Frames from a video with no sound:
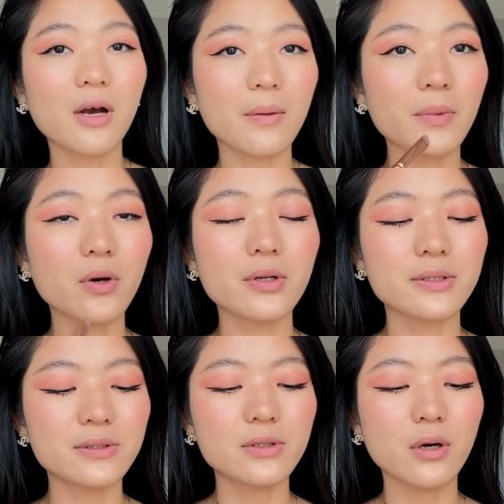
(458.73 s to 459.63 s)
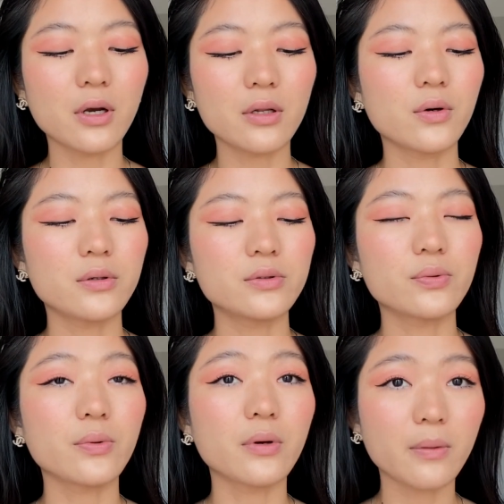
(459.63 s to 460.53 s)
I'm gonna start
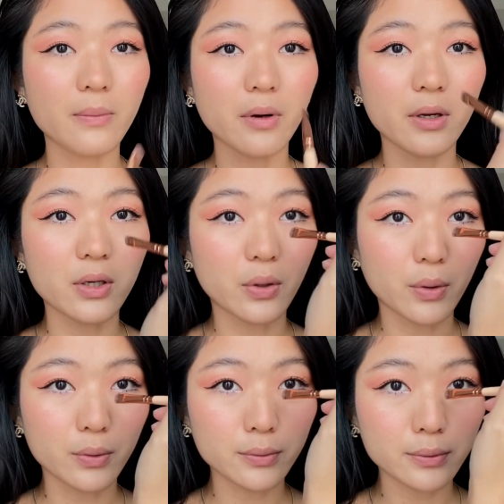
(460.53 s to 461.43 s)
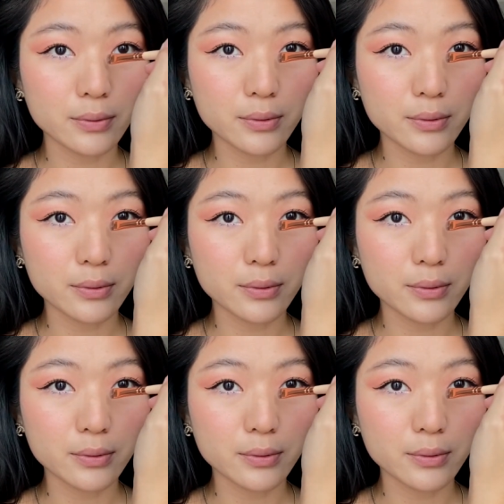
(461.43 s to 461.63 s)
contouring my nose.